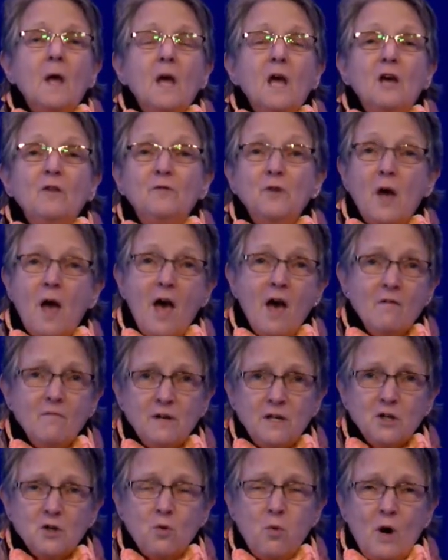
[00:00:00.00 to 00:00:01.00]
If you have
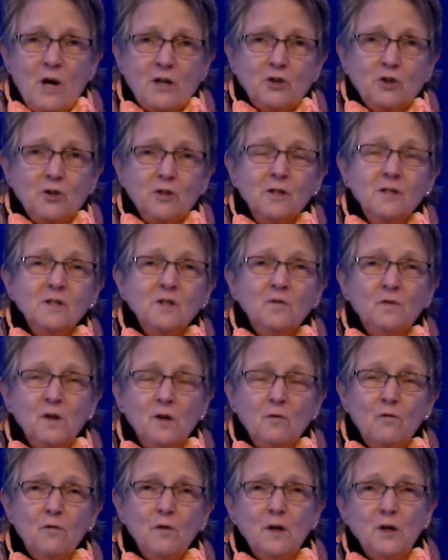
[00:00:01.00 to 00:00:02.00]
any questions,
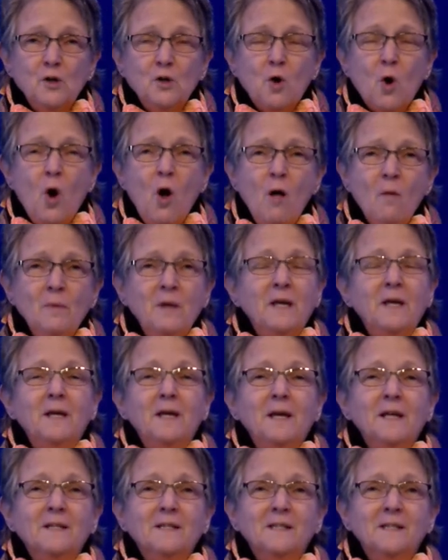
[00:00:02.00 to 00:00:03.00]
feel free to call me
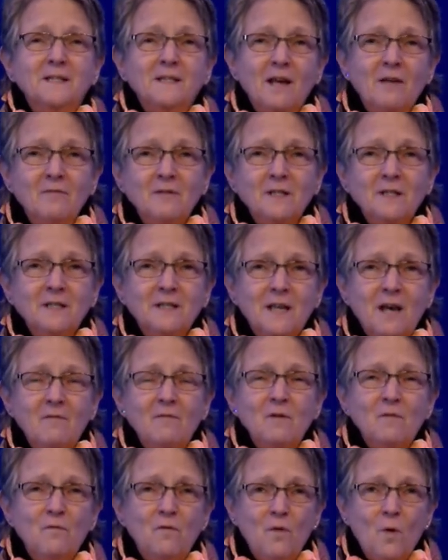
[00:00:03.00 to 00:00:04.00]
at
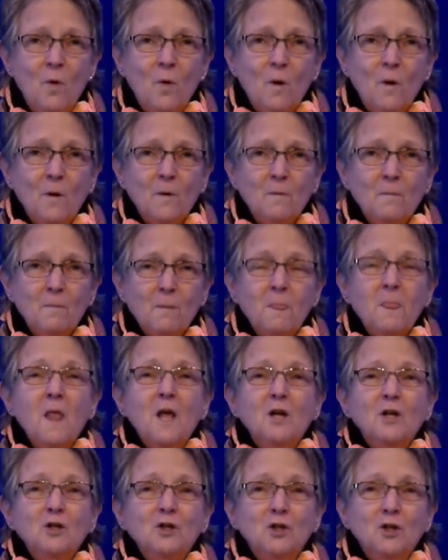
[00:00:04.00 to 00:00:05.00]
774
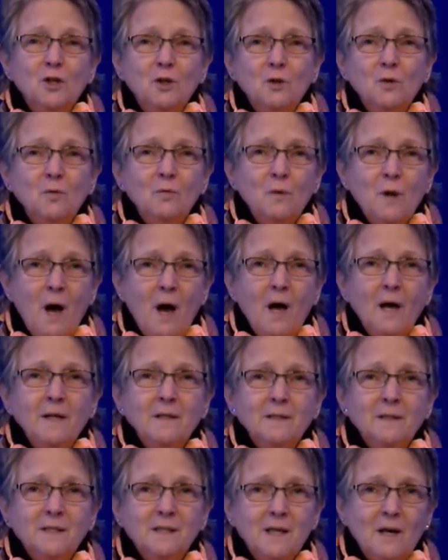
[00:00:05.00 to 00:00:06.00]

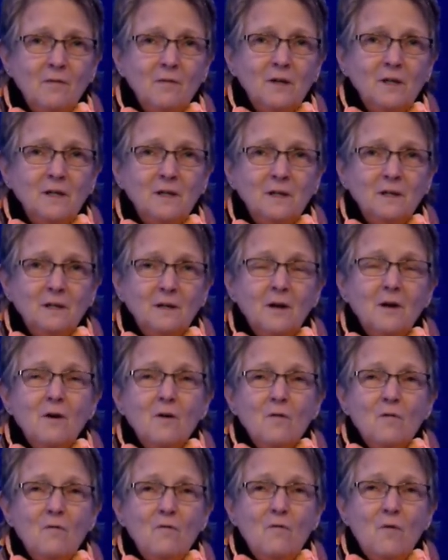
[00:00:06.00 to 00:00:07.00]
297
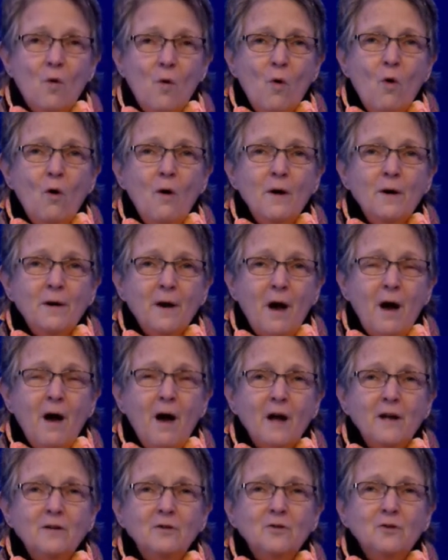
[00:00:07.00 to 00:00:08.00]

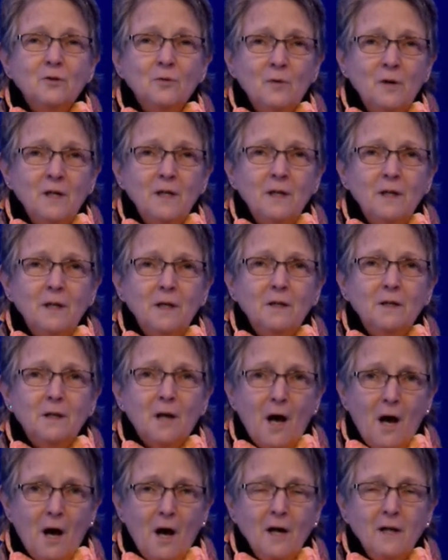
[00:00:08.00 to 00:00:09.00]

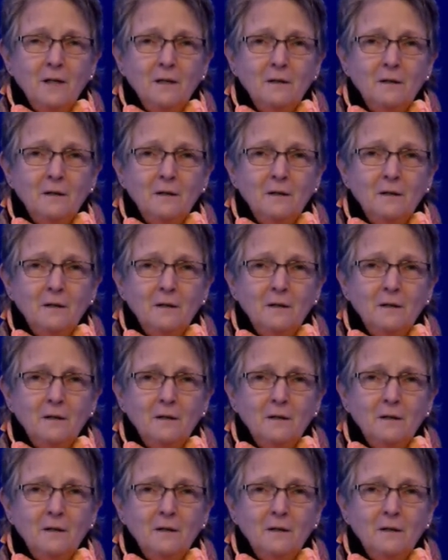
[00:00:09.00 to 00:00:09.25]
4939